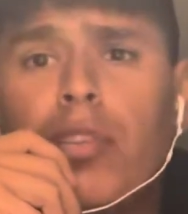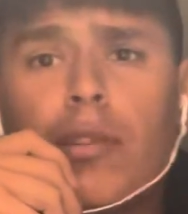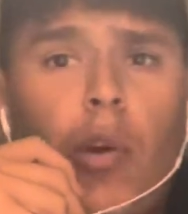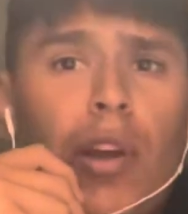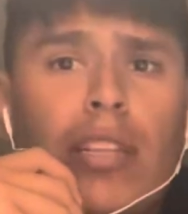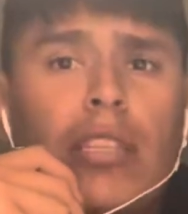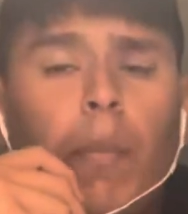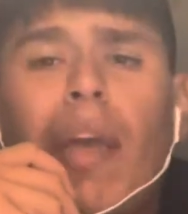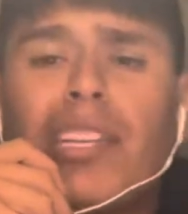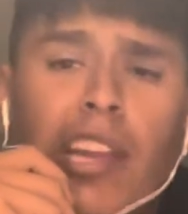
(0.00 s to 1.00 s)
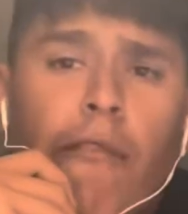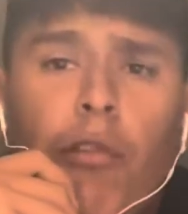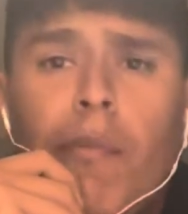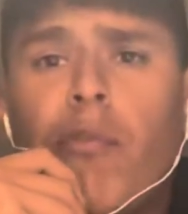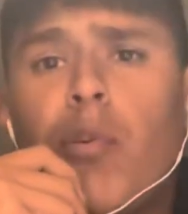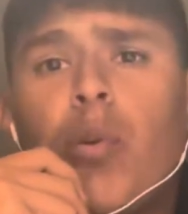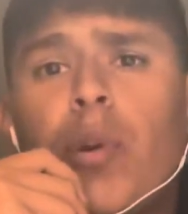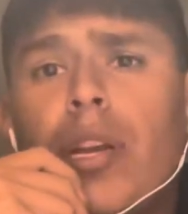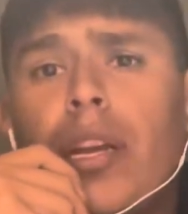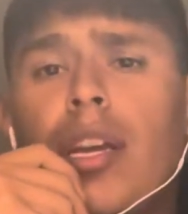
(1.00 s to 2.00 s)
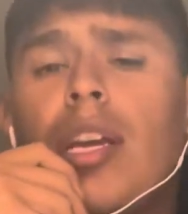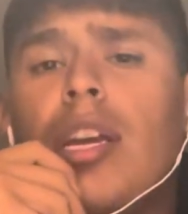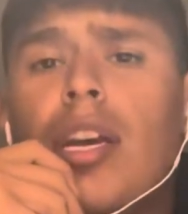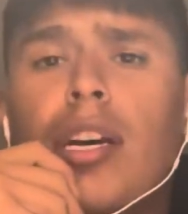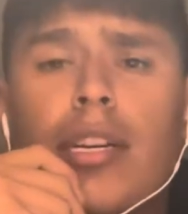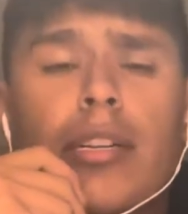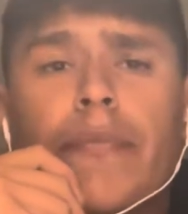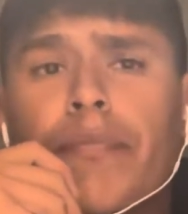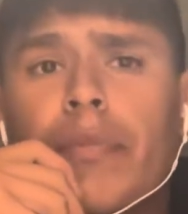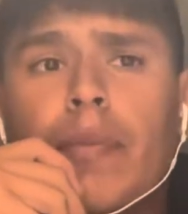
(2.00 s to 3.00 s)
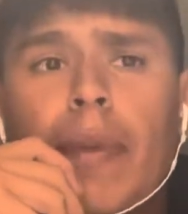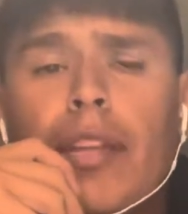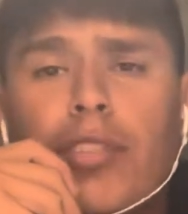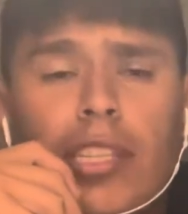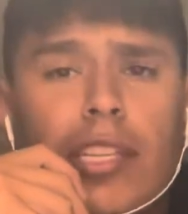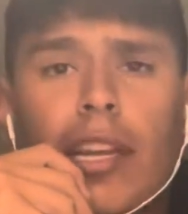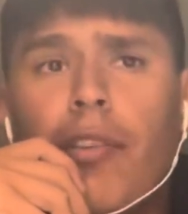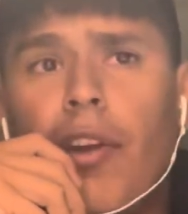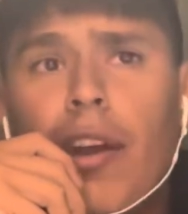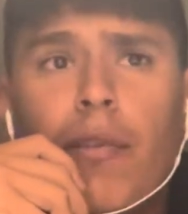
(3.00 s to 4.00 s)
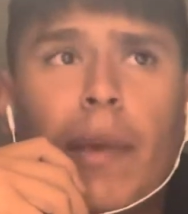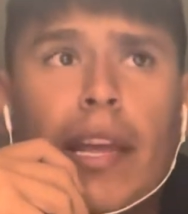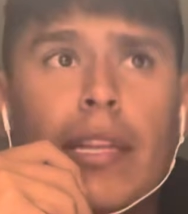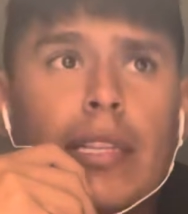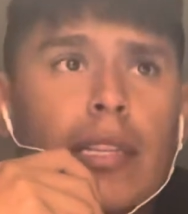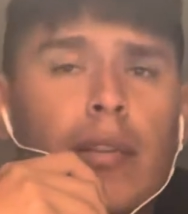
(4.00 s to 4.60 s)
Just go ahead and smash that for me real quick. Man, just stay around man.